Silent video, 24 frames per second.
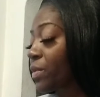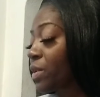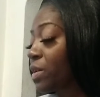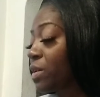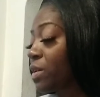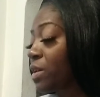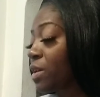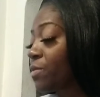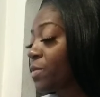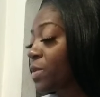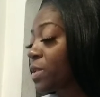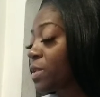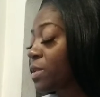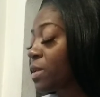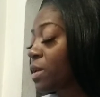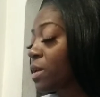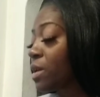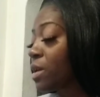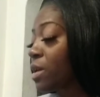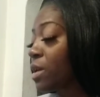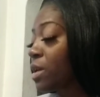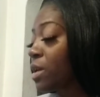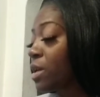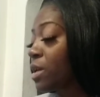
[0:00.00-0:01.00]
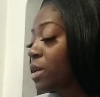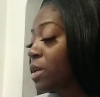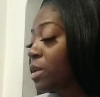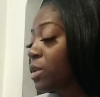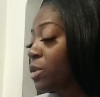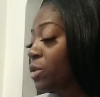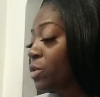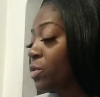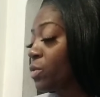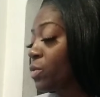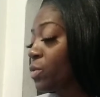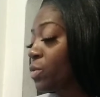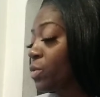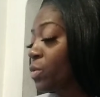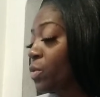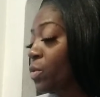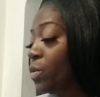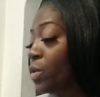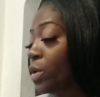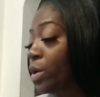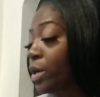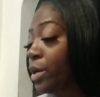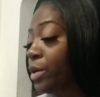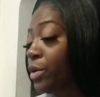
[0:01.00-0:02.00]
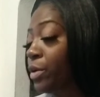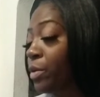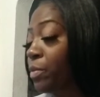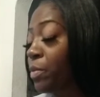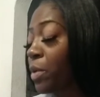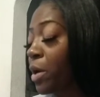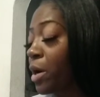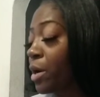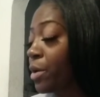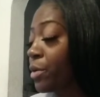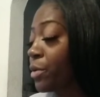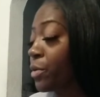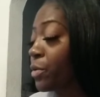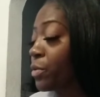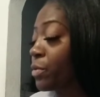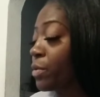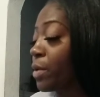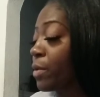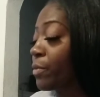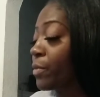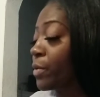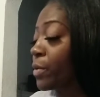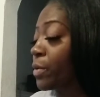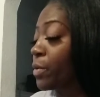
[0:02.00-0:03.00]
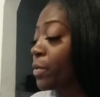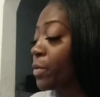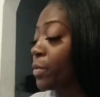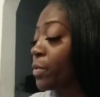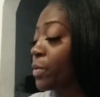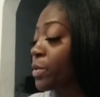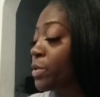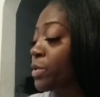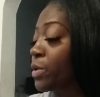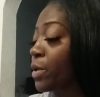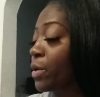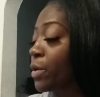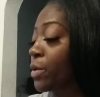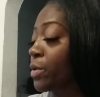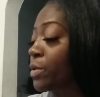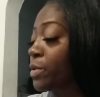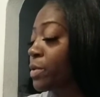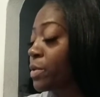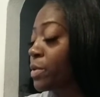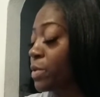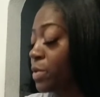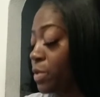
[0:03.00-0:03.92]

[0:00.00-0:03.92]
giving you or your partner, whoever was hurt in this